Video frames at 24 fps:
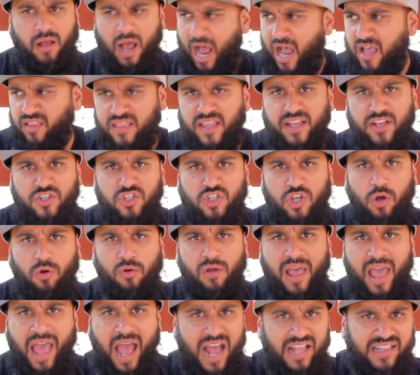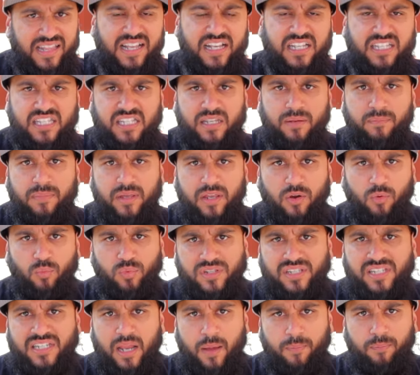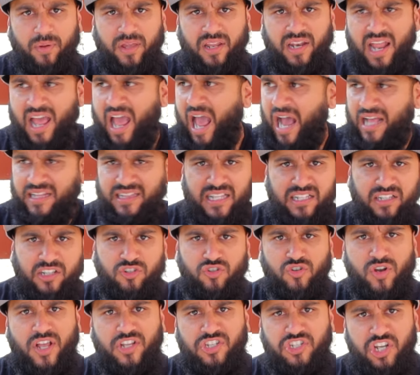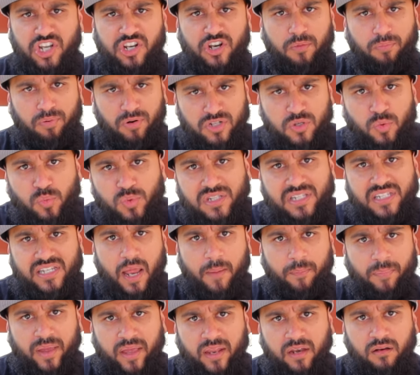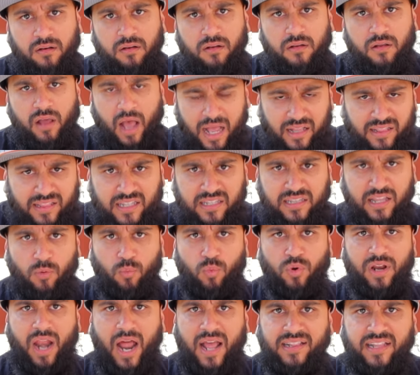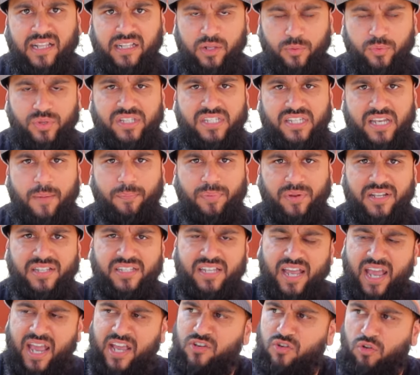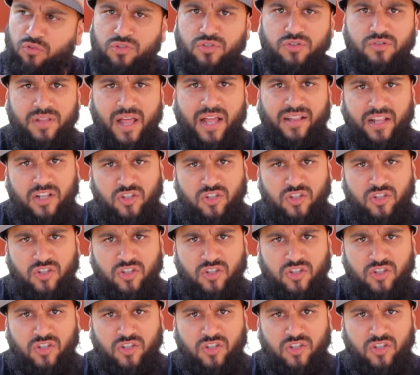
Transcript: I think so. I think Samir would step in. I think the transgender person would step in. I think they would. I think they would step in and say, hey, don't do that.